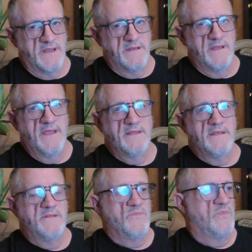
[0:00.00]
in, and
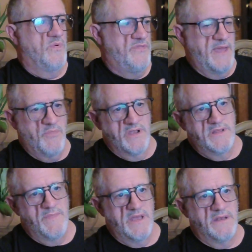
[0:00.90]
then they bring
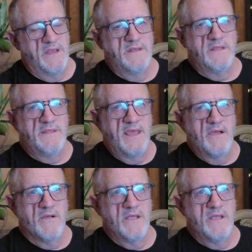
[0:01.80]
them in, and then they are